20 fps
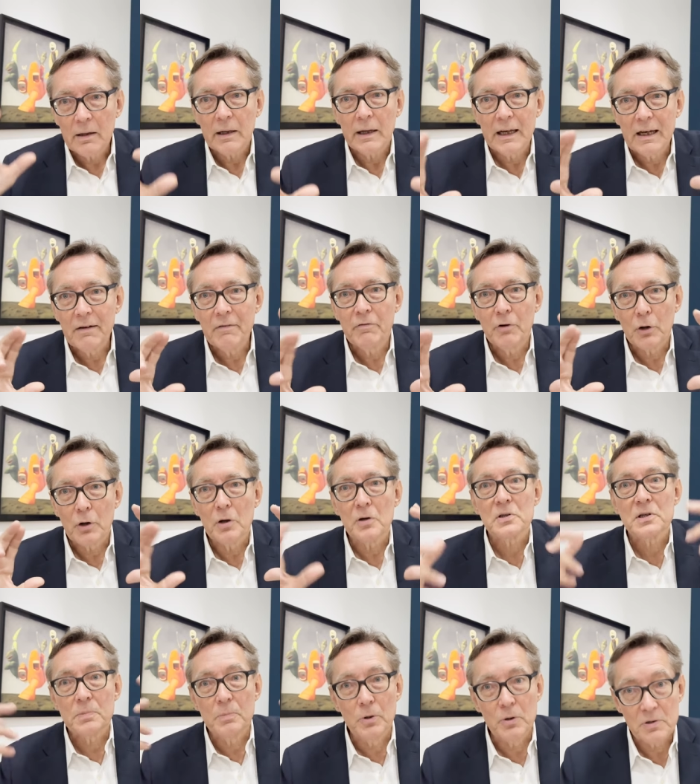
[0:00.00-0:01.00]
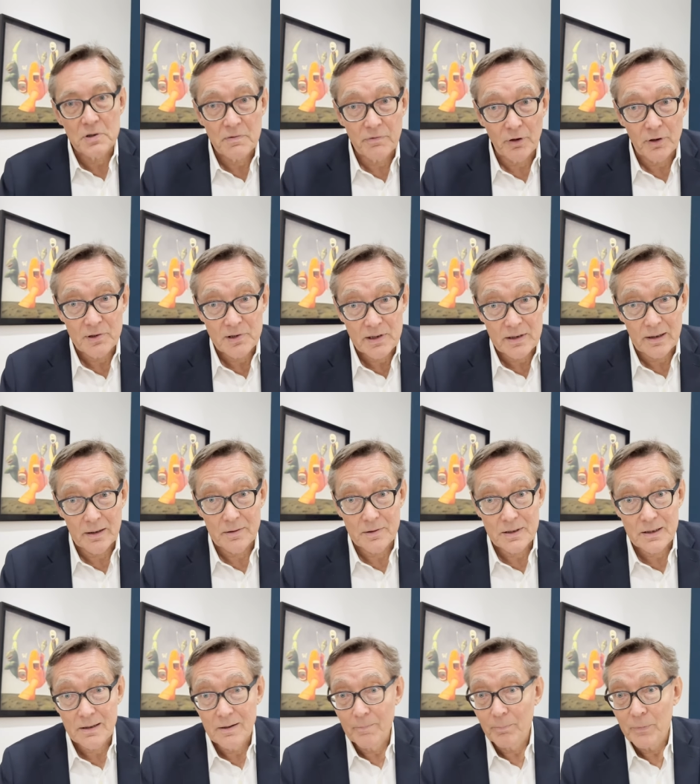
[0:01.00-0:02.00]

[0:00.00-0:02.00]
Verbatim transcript: in the cosmos, for instance.